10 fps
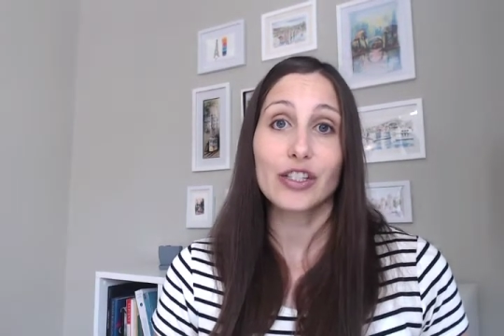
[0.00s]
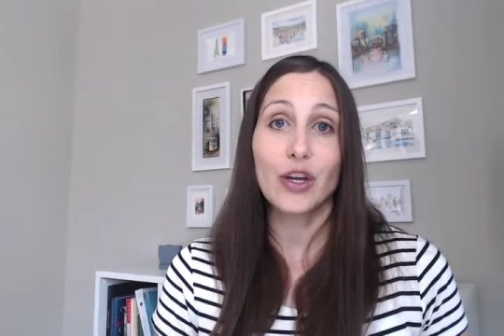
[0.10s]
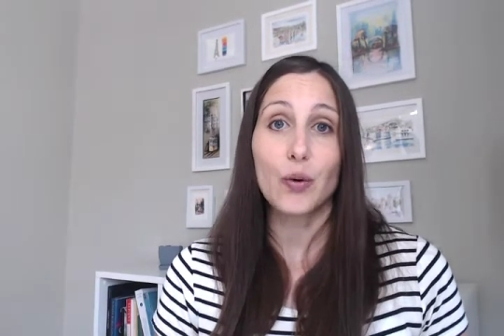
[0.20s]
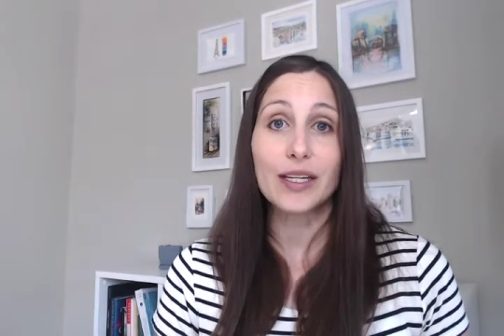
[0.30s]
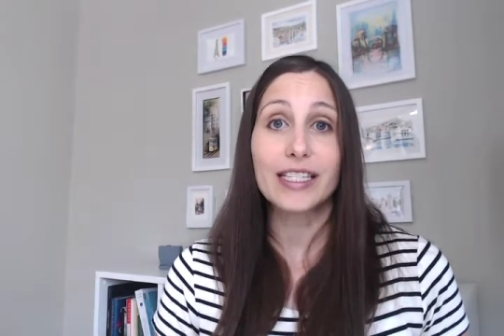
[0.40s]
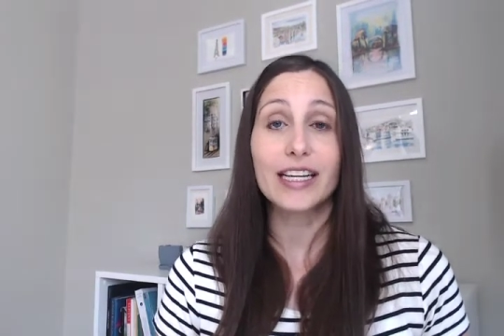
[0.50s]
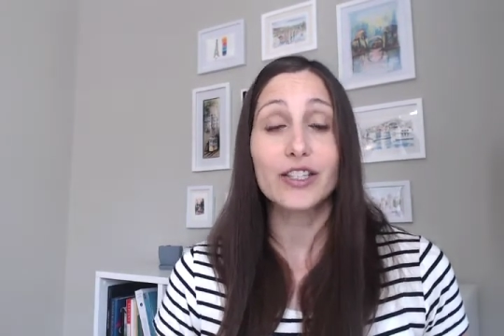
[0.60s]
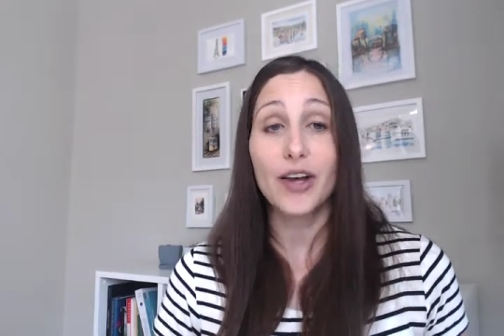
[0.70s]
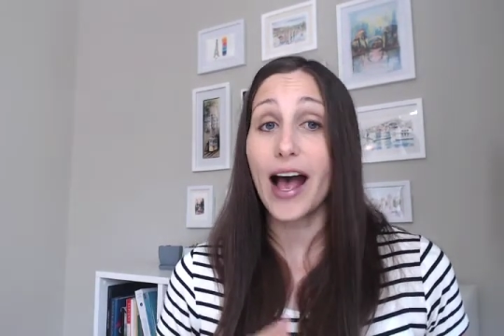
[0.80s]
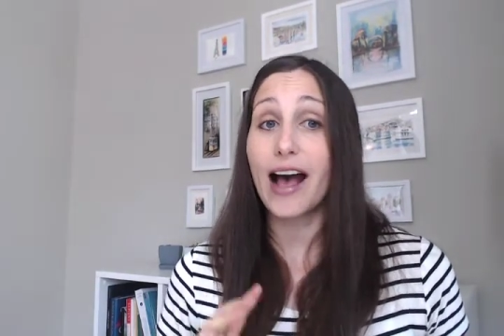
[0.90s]
So we
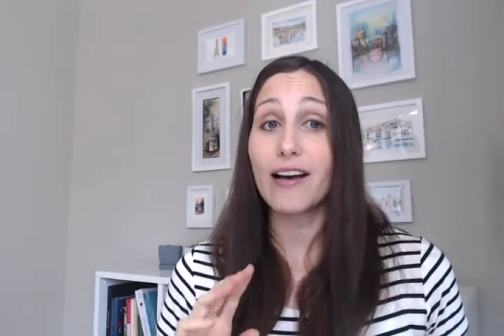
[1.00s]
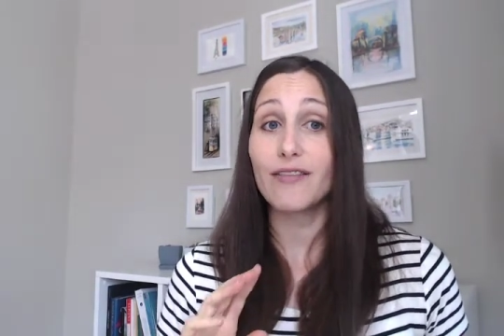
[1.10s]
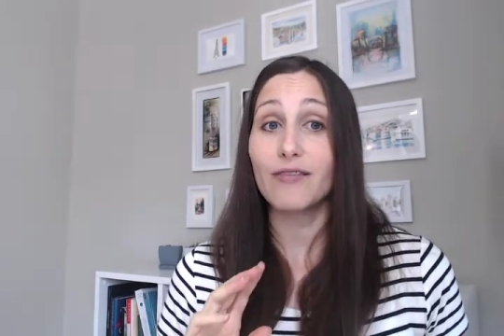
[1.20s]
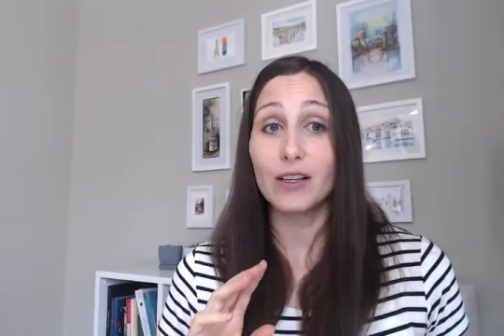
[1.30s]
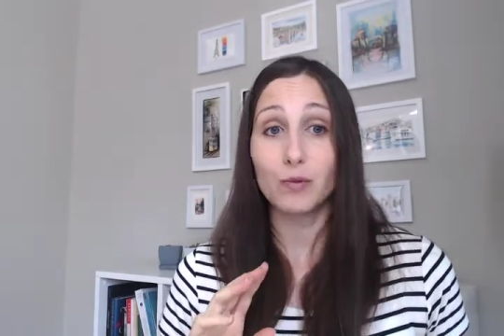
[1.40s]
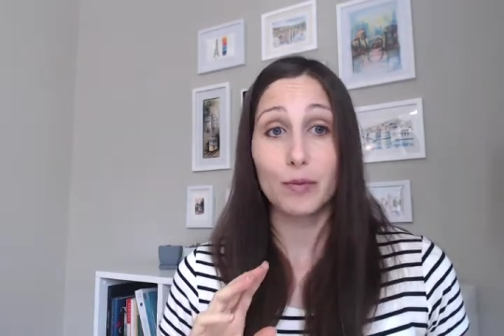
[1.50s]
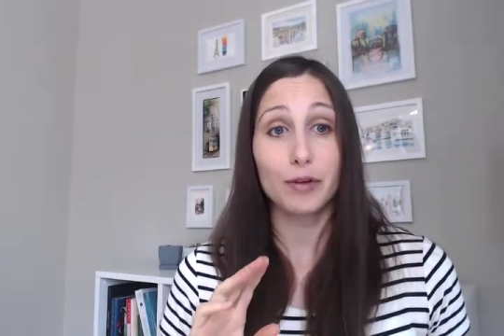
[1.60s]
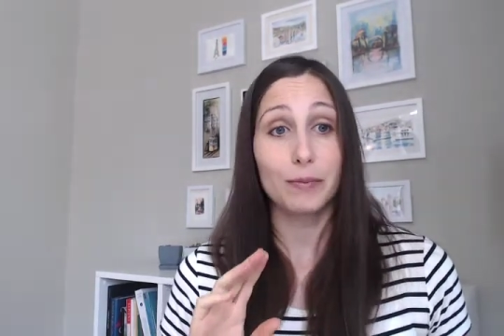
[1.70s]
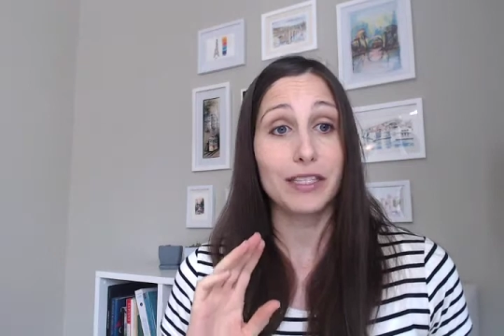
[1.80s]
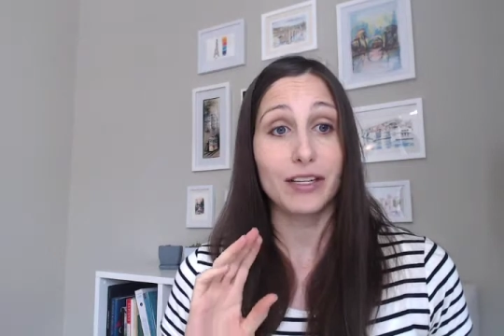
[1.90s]
tend to have, as women
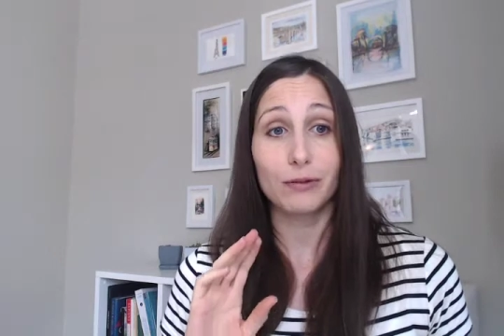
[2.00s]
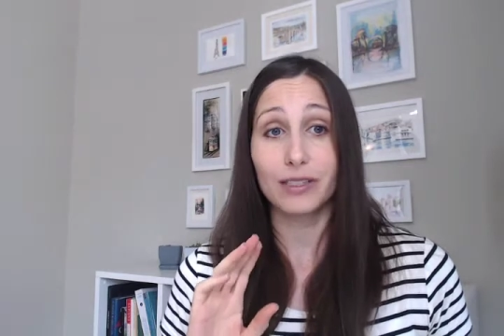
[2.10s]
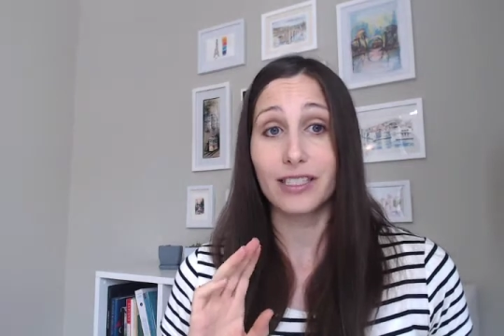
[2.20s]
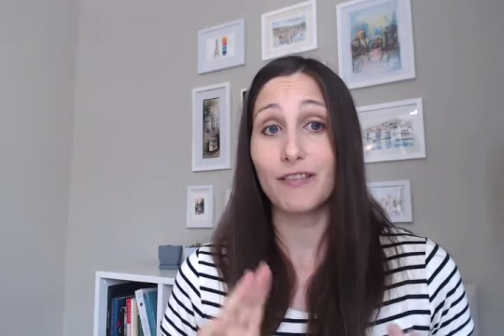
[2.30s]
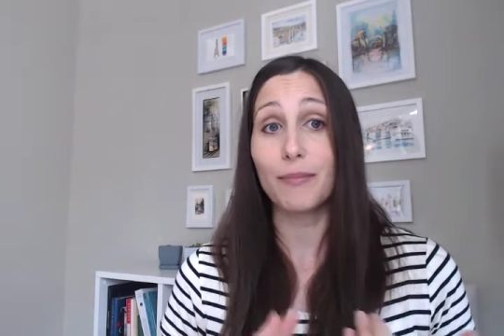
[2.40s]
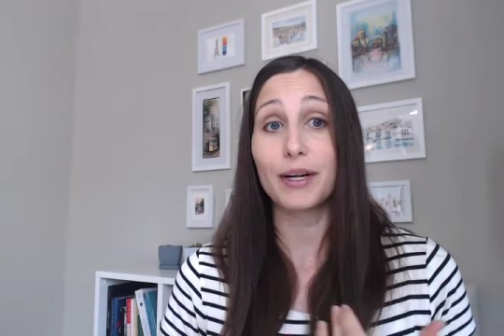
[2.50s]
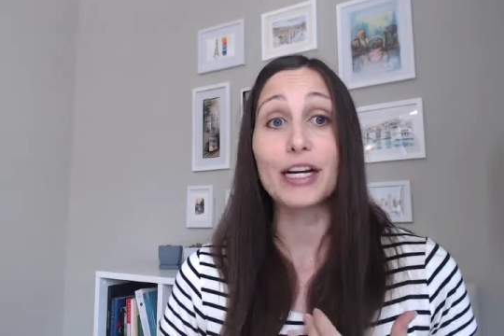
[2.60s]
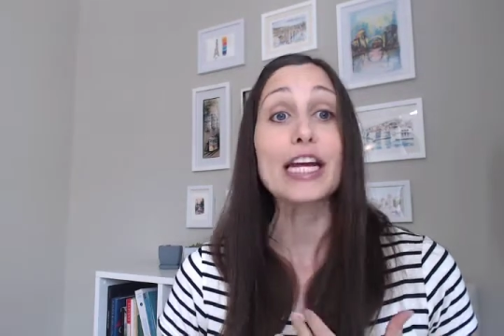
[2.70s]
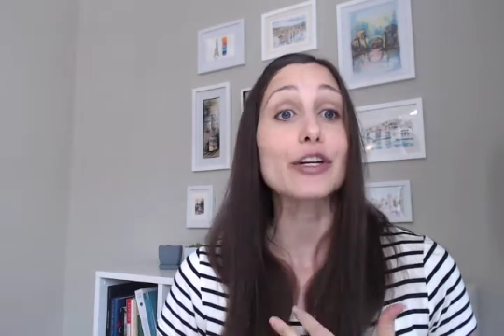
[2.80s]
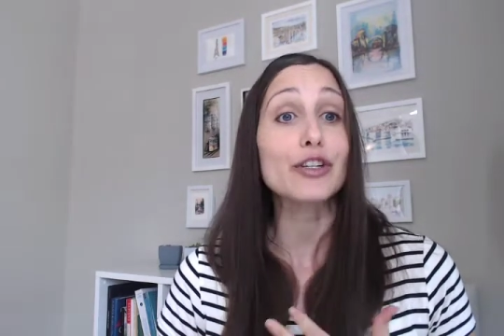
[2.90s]
with PCOS, we tend to have
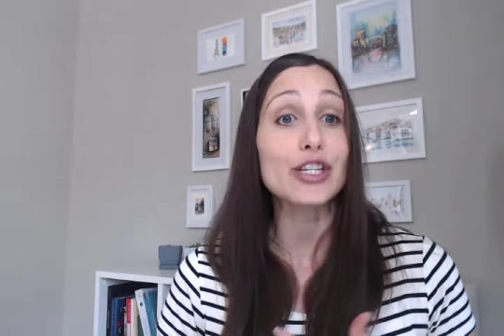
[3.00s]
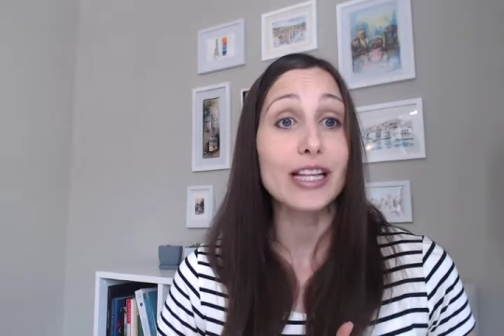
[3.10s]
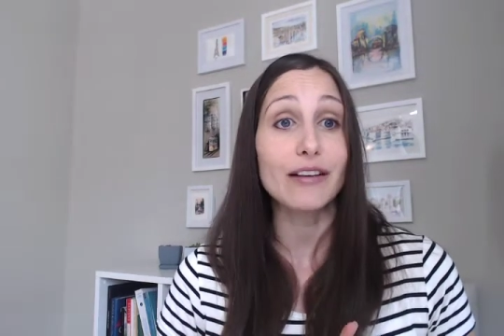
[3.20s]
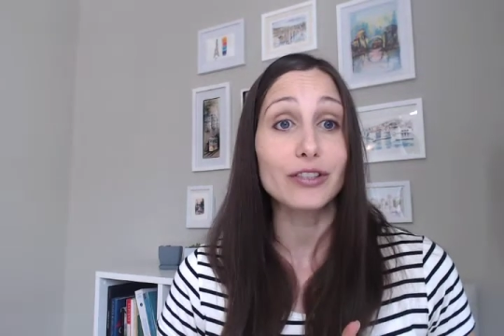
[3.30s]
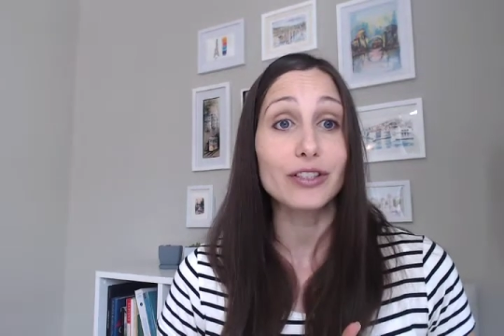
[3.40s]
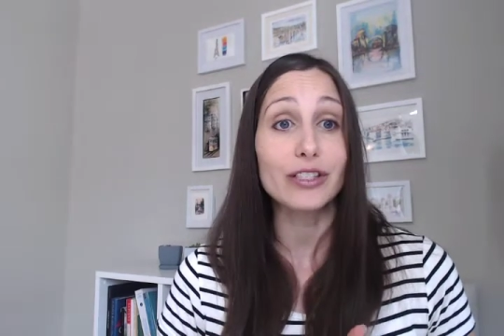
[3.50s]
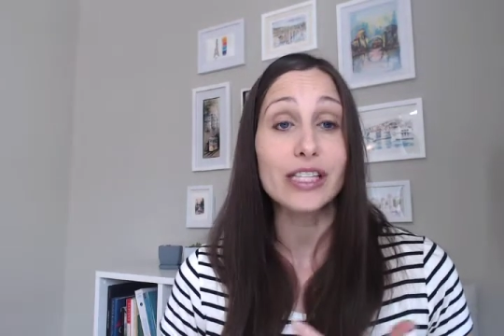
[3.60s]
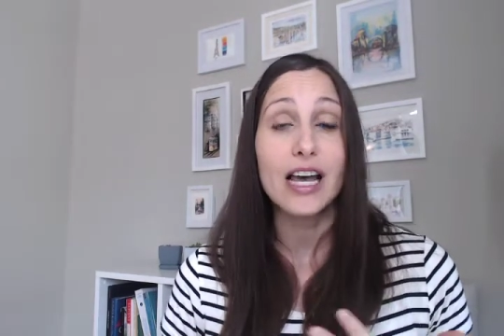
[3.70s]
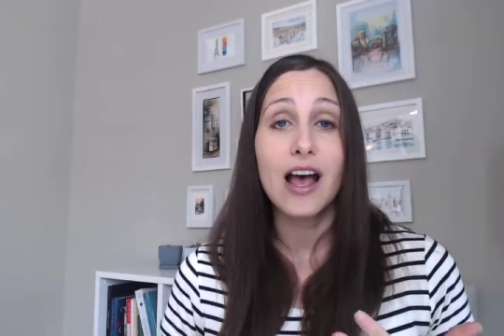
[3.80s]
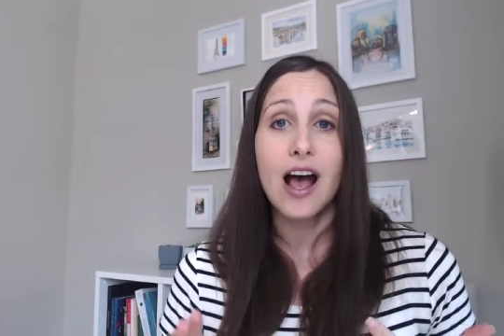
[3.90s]
better energy levels.